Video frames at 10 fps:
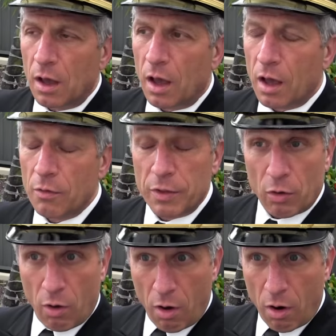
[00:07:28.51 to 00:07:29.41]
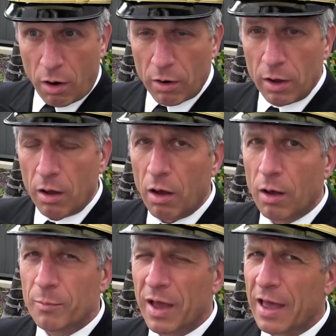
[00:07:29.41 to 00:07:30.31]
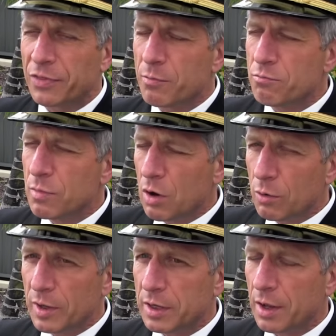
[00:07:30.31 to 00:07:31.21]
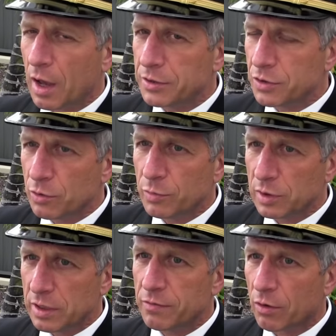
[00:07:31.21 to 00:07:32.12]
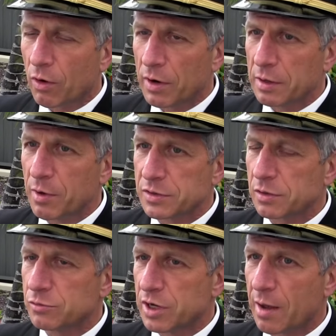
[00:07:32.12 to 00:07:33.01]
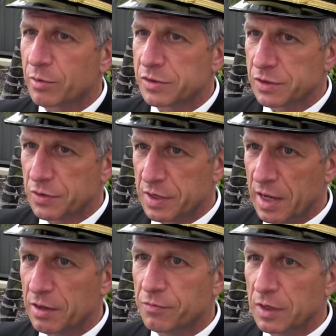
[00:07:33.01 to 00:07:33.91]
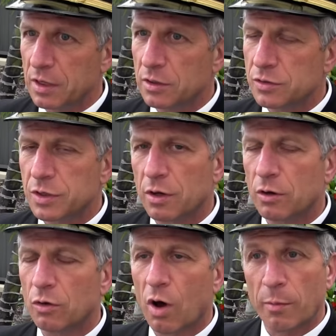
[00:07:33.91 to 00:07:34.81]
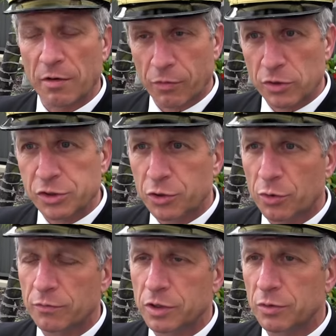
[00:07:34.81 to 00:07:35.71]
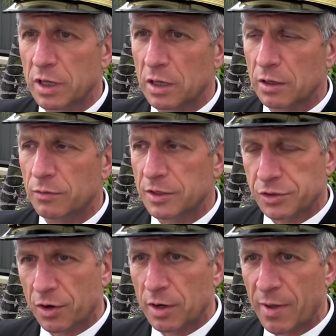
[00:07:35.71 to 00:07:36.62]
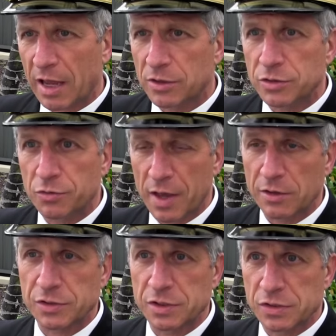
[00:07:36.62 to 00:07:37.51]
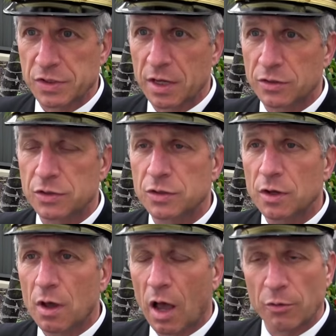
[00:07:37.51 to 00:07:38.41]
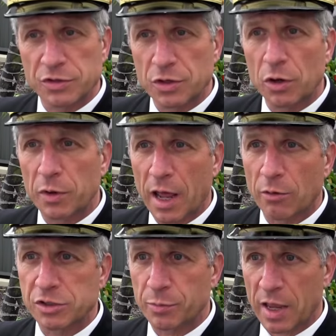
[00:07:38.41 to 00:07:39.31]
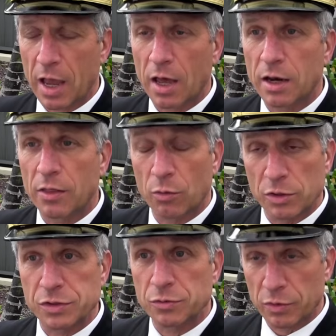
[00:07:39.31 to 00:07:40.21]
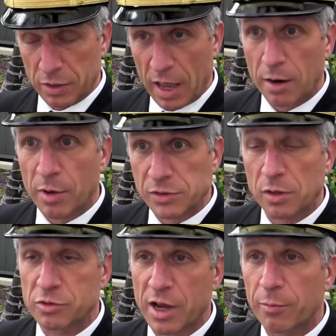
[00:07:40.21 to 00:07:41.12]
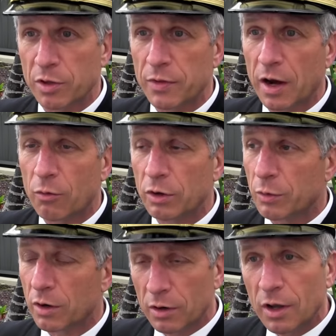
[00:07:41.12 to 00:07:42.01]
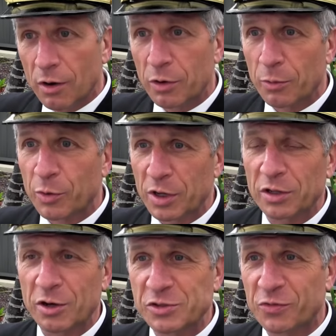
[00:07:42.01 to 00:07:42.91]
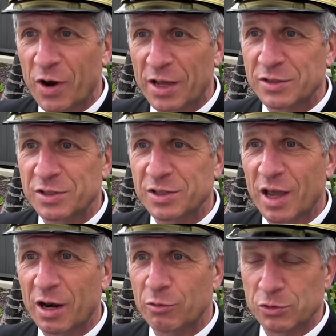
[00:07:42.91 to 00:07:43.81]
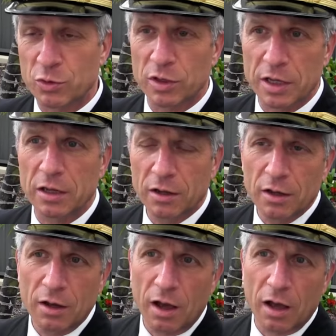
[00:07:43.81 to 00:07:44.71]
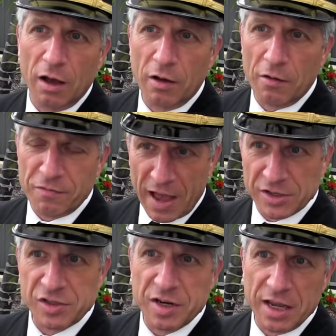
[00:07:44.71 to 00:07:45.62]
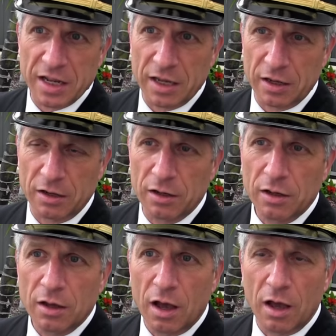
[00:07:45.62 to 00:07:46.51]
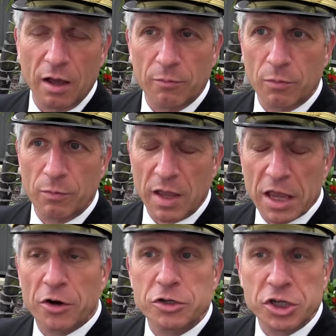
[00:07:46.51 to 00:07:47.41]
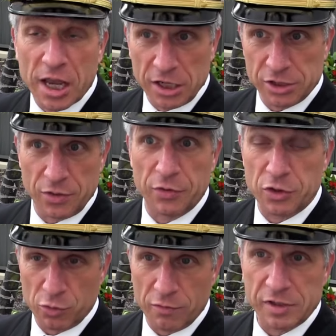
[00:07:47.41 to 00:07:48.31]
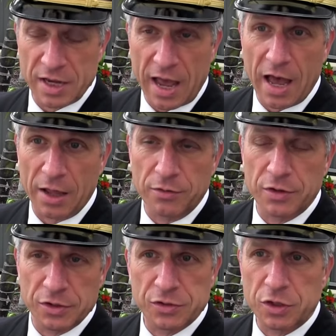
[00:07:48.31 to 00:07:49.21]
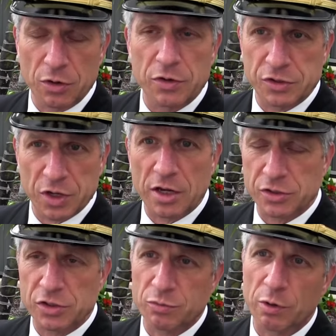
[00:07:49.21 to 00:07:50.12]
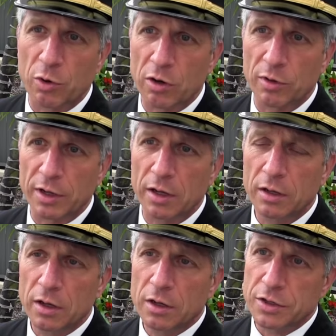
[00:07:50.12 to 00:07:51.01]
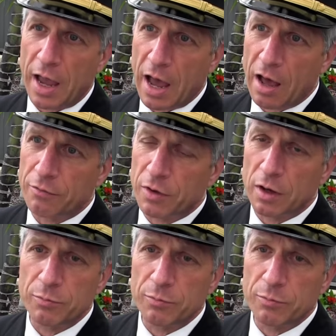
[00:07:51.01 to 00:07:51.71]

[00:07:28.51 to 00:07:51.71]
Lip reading: There are. At the moment, I don't believe there are any Muslim chaplains in the Navy. So on my first tour of duty that started back in 2006, I was in Okinawa, Japan, and we had a Muslim chaplain there. We were pretty close friends, and it was really a fascinating interchange that the two of us had, the discussions we were able to have.